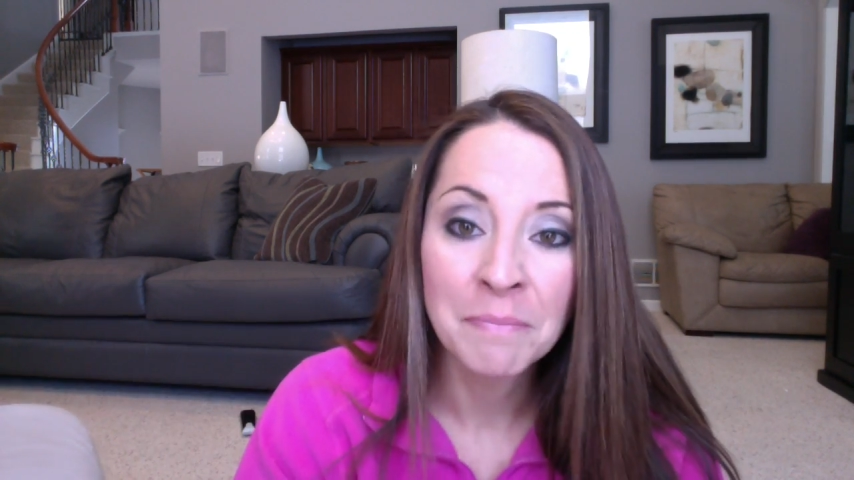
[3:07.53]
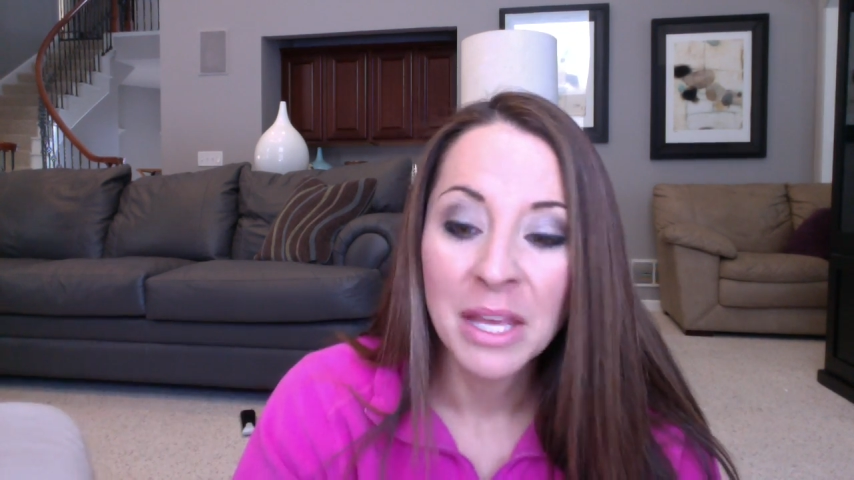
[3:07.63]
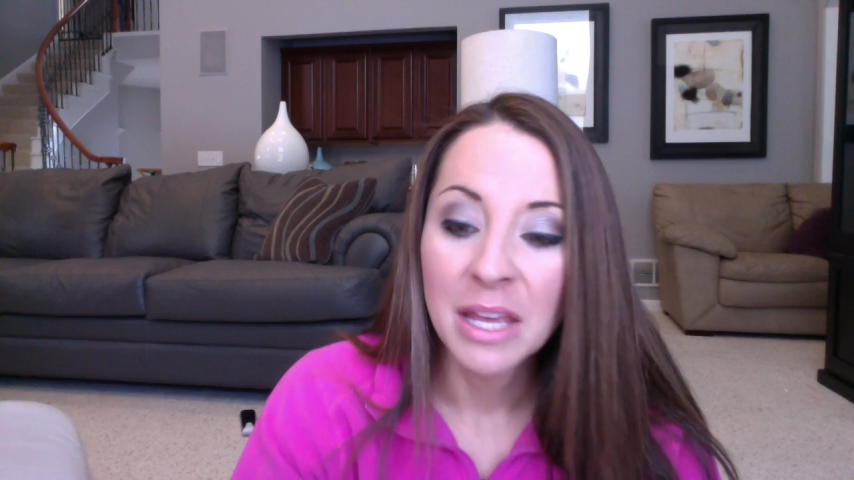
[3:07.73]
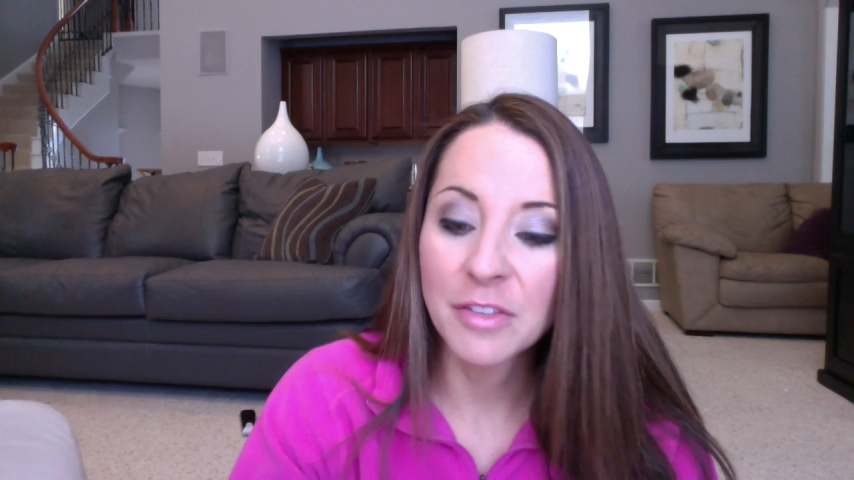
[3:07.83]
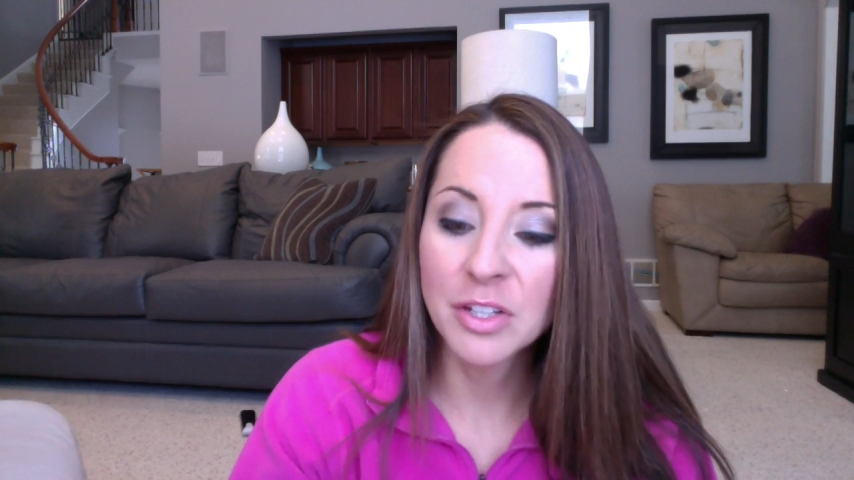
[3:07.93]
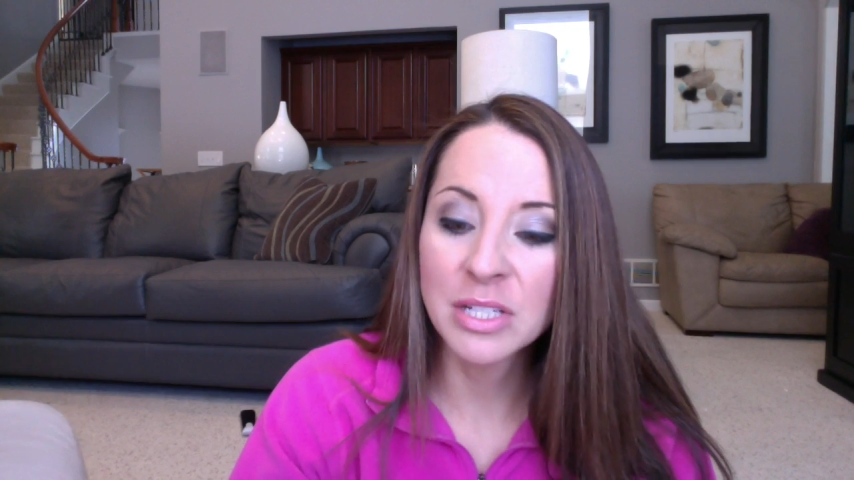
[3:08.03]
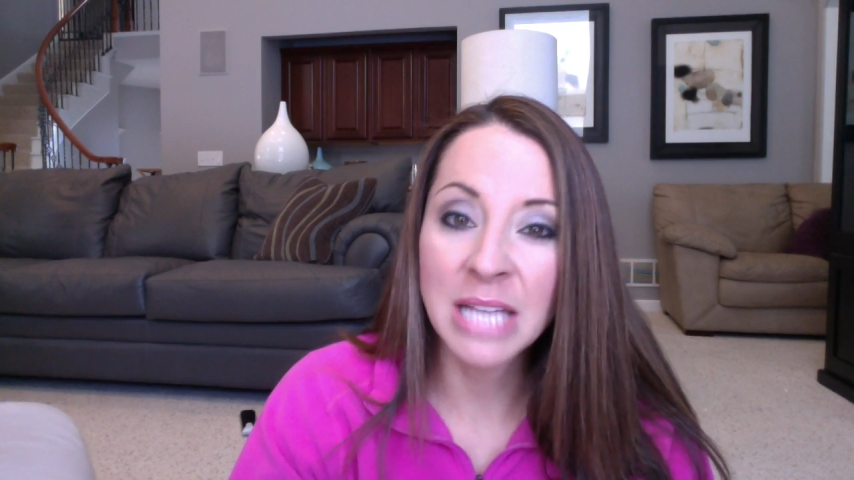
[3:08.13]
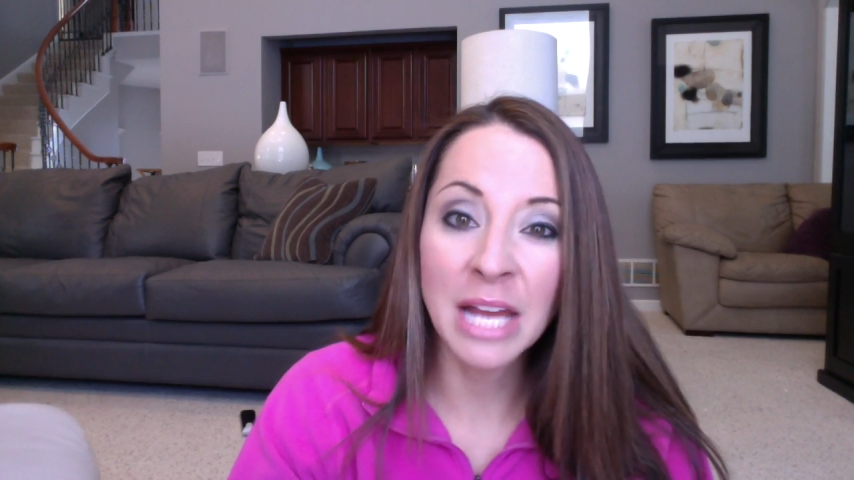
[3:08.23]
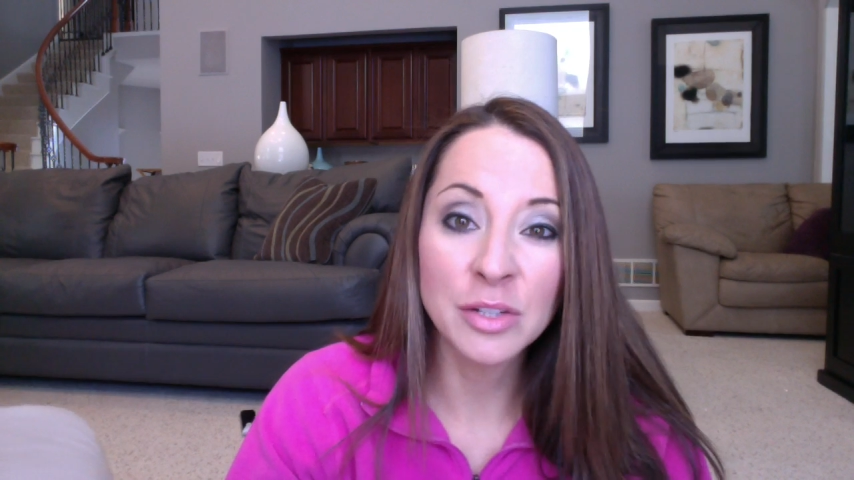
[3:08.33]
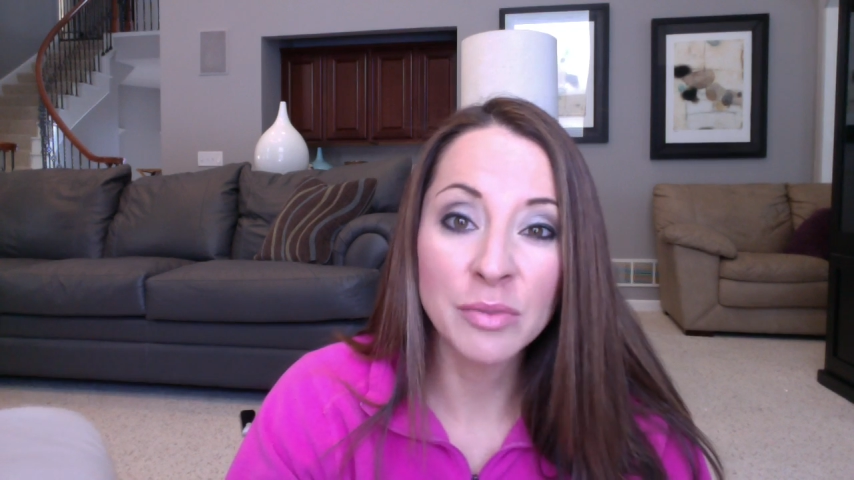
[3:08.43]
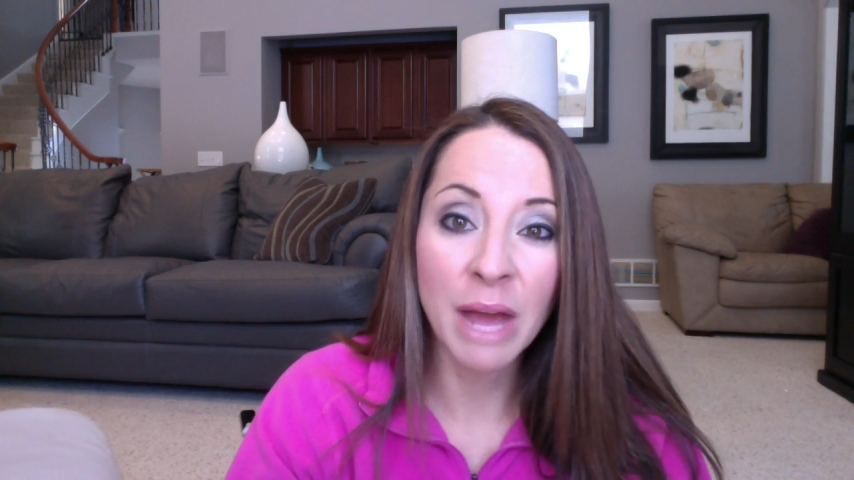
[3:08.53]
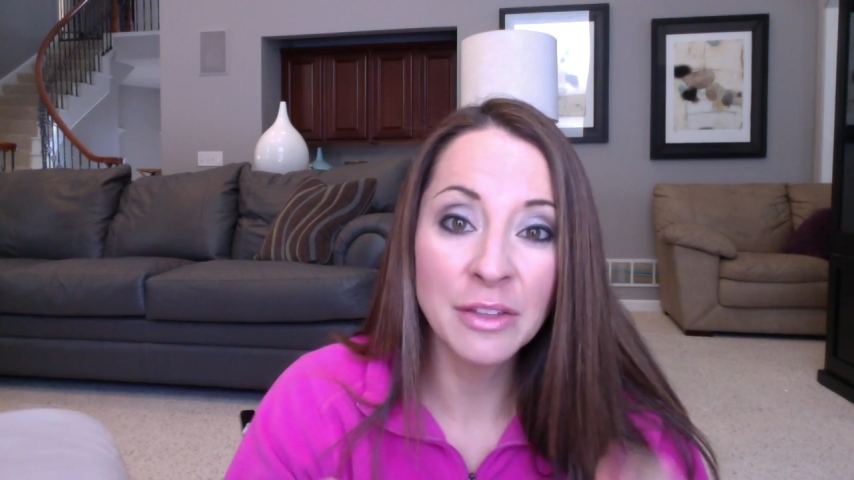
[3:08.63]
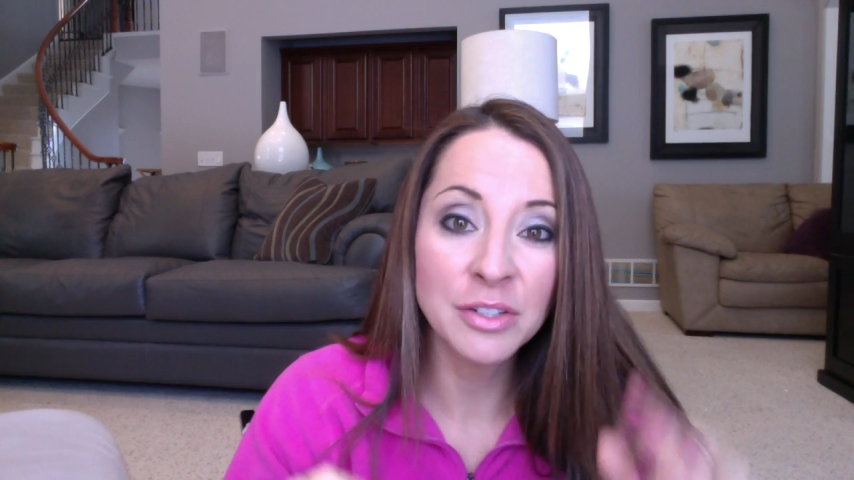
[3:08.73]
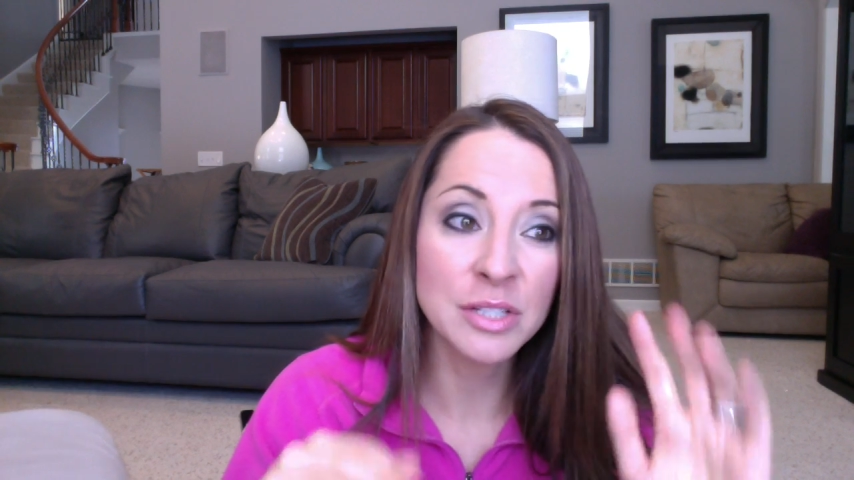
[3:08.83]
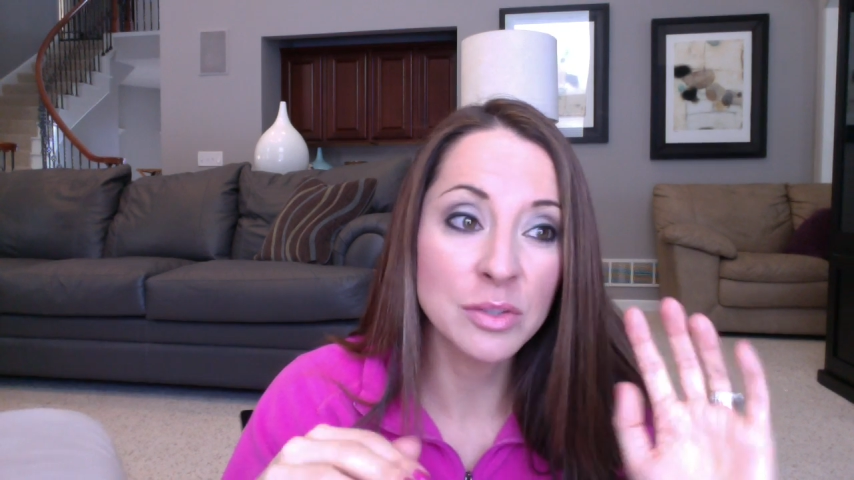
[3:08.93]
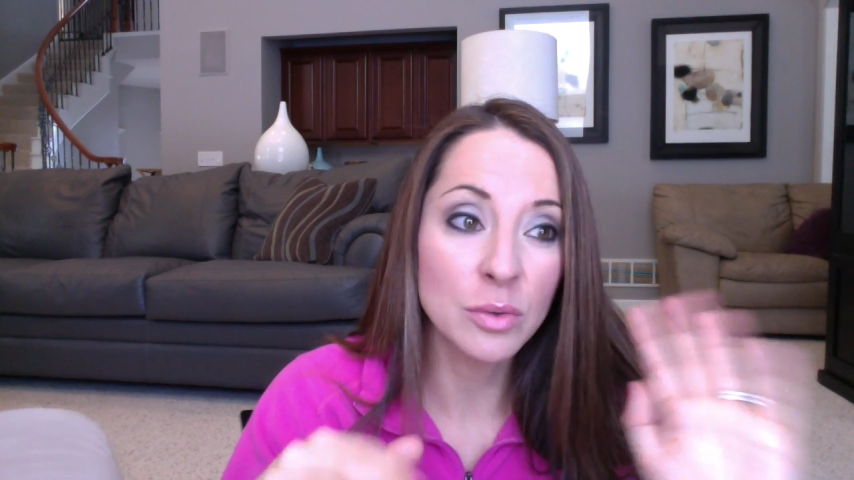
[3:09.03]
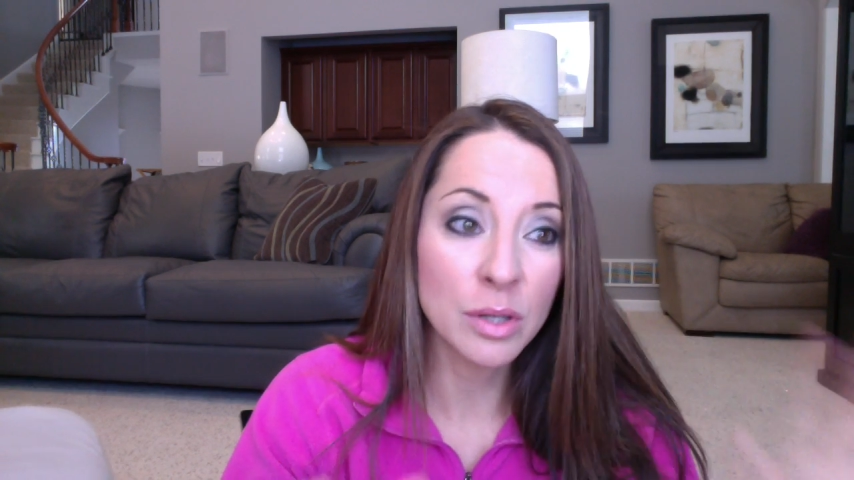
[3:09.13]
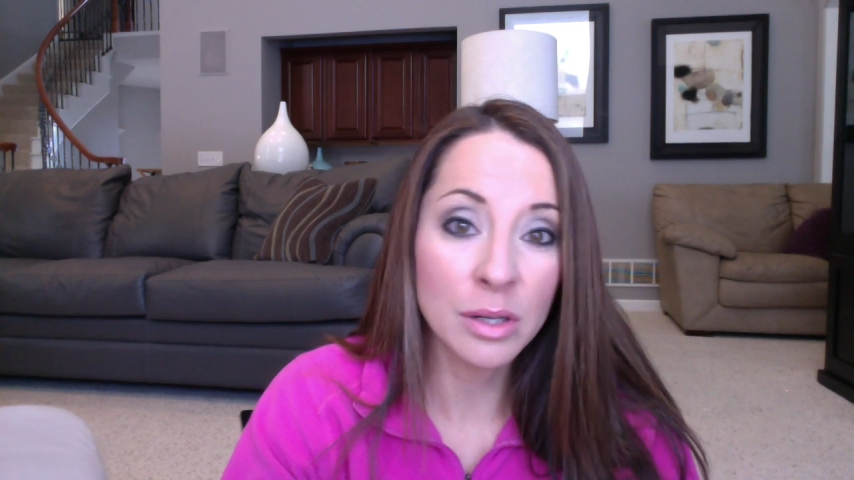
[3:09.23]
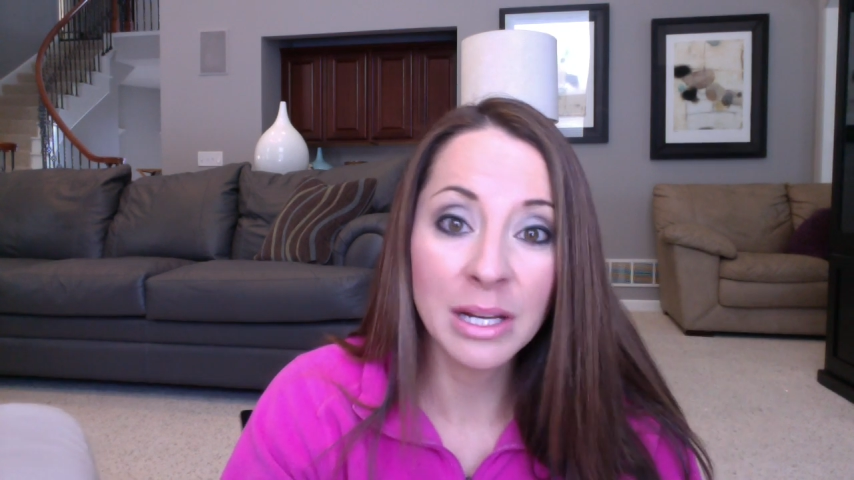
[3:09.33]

If you decide you'd rather just order,